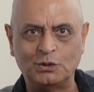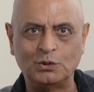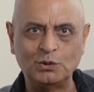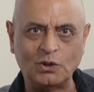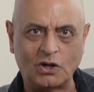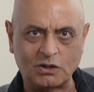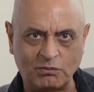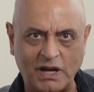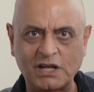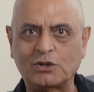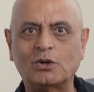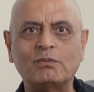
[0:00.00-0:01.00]
Do not
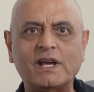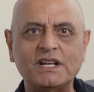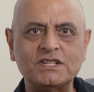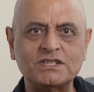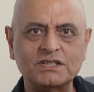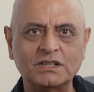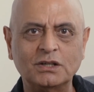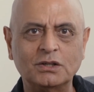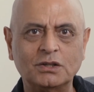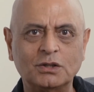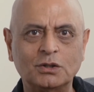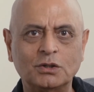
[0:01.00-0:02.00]
micromanage,
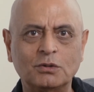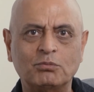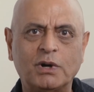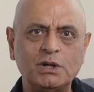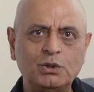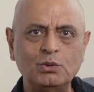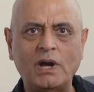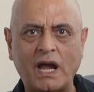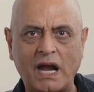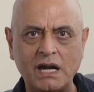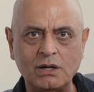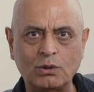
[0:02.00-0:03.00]
but do
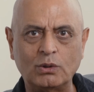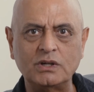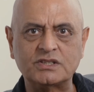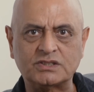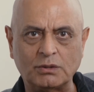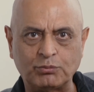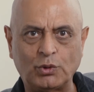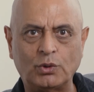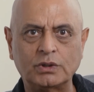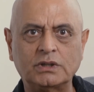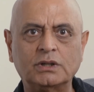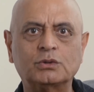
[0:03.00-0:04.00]
handhold
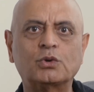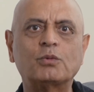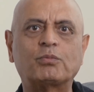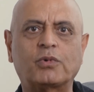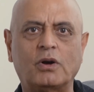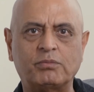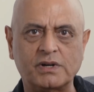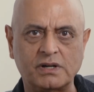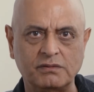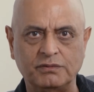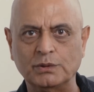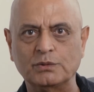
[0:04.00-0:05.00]
support through proper
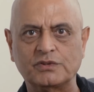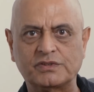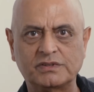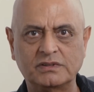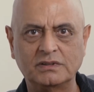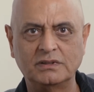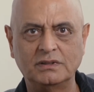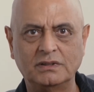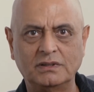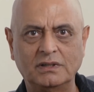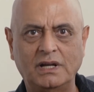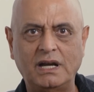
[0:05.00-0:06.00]
reviews.
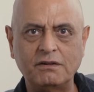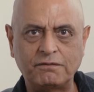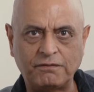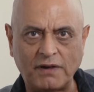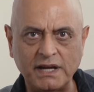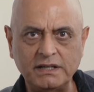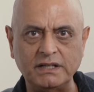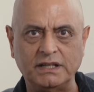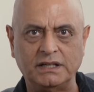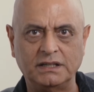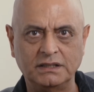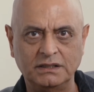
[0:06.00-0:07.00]
And
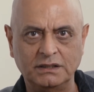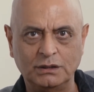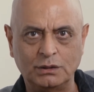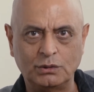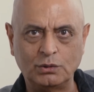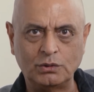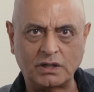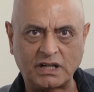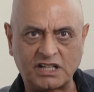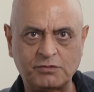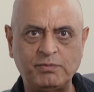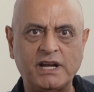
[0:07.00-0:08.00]
finally, do not
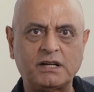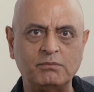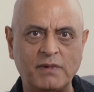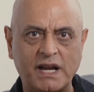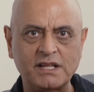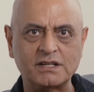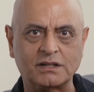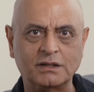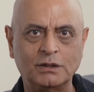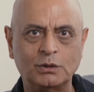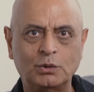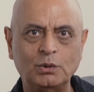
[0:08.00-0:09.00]
expect manager
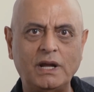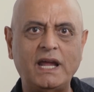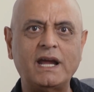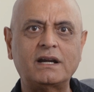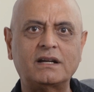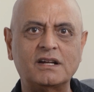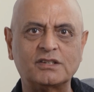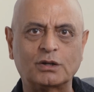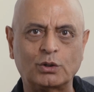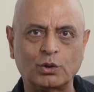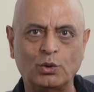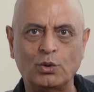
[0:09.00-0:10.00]
to act as a
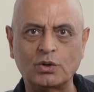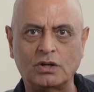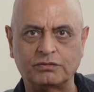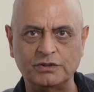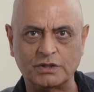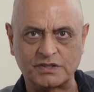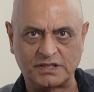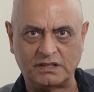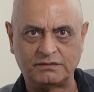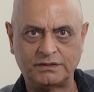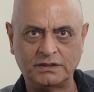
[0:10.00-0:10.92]
clone of yourself.